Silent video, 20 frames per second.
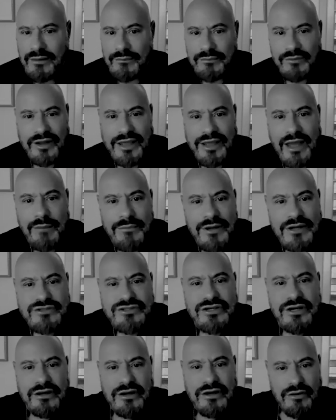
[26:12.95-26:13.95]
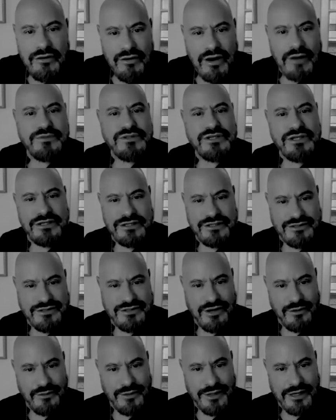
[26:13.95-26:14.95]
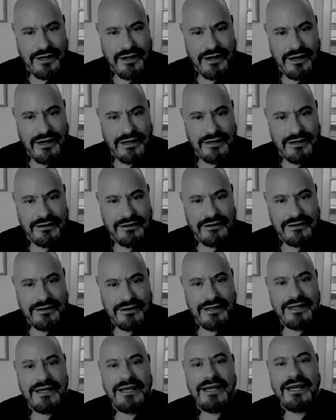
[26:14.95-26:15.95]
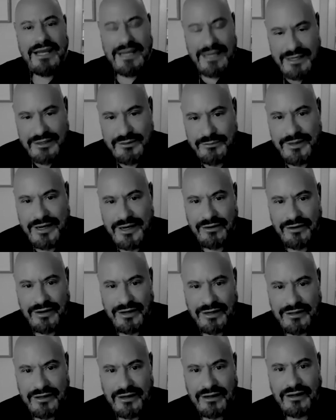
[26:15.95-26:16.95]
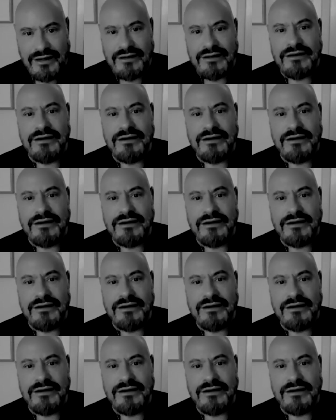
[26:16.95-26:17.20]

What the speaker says: Look how much corruption is going on in America.